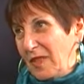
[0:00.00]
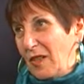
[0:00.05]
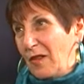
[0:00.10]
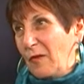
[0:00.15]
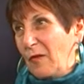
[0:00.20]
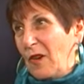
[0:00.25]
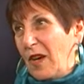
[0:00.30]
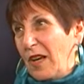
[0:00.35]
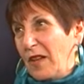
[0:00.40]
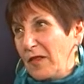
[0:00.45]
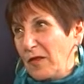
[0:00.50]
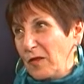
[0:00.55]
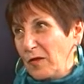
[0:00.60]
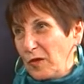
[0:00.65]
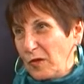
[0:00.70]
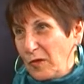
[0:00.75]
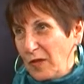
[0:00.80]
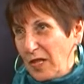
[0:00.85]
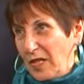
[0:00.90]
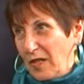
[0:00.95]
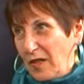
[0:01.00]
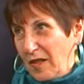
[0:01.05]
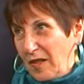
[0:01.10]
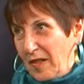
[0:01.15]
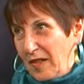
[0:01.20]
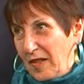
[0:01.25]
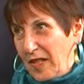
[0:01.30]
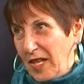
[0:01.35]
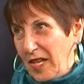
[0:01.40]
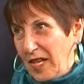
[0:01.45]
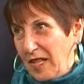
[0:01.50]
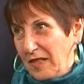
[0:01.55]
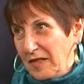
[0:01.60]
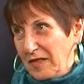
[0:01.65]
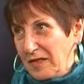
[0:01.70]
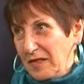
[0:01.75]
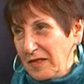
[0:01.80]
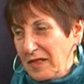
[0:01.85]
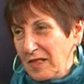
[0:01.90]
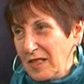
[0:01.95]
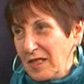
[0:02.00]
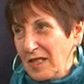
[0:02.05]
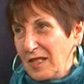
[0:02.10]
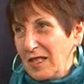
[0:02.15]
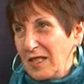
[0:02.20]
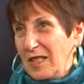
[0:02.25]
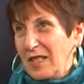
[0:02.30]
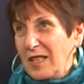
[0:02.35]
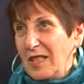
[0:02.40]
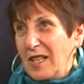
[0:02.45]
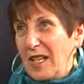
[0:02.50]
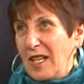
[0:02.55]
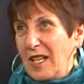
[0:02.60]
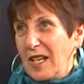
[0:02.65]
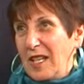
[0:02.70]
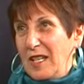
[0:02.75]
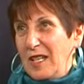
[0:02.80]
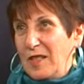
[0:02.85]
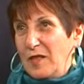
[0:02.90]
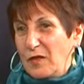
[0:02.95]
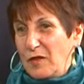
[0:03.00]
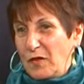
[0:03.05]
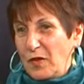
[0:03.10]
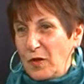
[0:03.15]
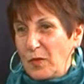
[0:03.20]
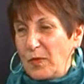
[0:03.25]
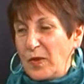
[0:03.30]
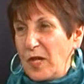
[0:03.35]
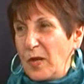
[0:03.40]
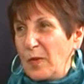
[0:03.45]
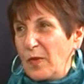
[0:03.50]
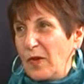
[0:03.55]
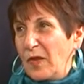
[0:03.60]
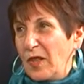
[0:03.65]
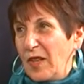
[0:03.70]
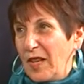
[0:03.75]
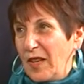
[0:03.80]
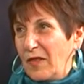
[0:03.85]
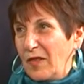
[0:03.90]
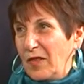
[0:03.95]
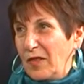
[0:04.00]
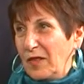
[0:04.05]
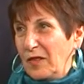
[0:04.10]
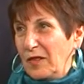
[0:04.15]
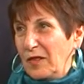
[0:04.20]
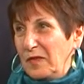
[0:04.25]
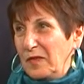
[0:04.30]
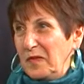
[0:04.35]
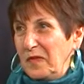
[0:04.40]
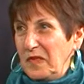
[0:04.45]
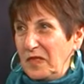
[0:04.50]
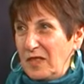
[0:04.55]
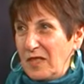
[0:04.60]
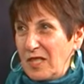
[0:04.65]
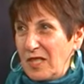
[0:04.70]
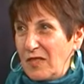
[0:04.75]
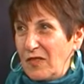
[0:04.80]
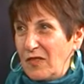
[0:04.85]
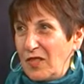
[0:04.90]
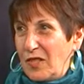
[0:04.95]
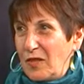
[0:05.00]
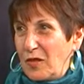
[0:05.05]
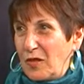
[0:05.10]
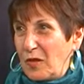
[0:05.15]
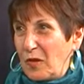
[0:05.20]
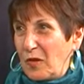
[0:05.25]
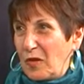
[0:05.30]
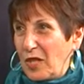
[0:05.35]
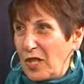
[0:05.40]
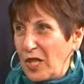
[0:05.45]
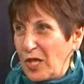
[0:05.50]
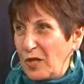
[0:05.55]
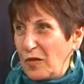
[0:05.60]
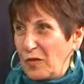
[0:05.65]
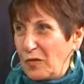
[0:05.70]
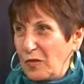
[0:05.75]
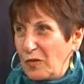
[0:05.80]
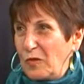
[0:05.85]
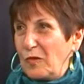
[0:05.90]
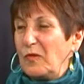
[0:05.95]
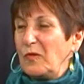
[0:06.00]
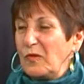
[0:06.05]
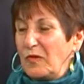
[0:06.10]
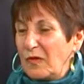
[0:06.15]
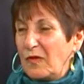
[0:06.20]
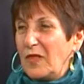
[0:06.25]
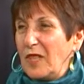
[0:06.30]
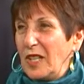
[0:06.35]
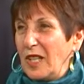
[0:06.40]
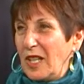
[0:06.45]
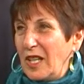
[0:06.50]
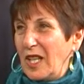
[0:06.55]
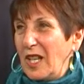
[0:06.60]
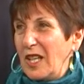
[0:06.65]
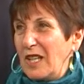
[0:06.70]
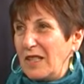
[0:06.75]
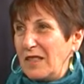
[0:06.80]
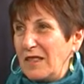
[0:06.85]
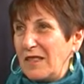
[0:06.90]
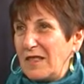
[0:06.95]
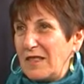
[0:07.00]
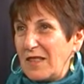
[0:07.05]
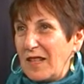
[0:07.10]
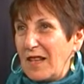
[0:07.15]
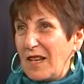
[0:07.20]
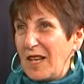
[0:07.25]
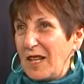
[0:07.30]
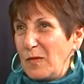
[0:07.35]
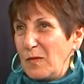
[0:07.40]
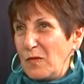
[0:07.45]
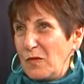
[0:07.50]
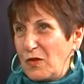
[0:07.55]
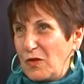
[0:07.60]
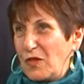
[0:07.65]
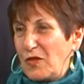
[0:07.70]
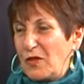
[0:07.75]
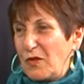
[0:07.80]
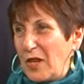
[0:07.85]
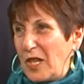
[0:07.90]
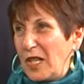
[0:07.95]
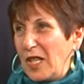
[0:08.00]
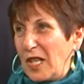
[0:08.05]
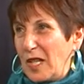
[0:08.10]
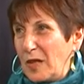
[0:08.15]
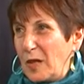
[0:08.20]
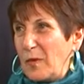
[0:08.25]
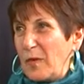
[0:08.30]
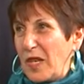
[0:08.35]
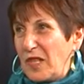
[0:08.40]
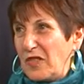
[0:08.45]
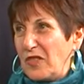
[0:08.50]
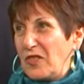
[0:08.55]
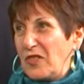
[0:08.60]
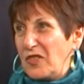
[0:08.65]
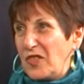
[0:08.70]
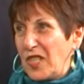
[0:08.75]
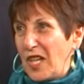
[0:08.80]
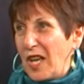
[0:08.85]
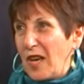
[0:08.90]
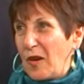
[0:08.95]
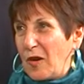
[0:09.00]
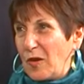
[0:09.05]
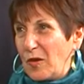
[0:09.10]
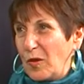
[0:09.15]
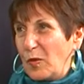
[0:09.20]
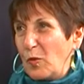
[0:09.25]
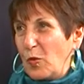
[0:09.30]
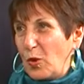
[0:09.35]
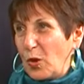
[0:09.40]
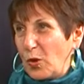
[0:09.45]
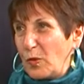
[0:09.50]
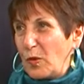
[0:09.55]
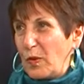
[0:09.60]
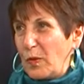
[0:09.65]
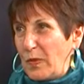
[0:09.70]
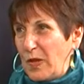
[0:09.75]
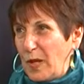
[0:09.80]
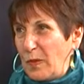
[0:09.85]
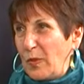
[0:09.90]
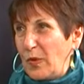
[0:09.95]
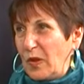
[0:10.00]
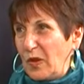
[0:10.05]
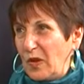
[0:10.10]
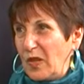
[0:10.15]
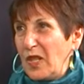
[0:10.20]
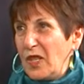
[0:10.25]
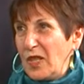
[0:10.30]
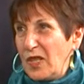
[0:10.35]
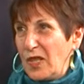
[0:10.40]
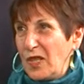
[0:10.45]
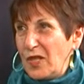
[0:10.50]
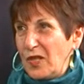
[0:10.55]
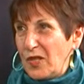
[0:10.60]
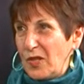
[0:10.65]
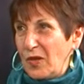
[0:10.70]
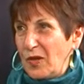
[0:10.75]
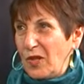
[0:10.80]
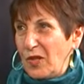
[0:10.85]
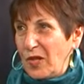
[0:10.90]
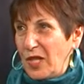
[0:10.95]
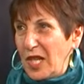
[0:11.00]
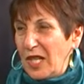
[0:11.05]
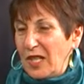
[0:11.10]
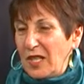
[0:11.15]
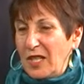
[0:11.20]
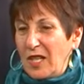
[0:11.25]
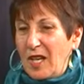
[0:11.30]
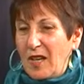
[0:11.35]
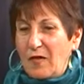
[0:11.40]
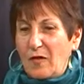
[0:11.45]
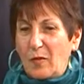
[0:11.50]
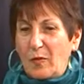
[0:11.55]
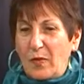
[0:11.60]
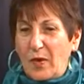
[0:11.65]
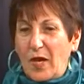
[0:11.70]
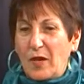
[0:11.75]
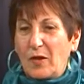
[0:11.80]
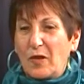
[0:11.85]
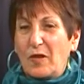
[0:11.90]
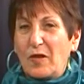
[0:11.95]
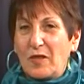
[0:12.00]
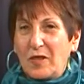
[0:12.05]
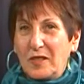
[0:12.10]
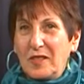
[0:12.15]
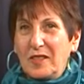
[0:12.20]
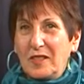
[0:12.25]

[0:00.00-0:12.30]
while they're doing all of that. And I interview people. I have a little TV show that I do, and I'm just trying to get the messages out and work with people so that they can have a better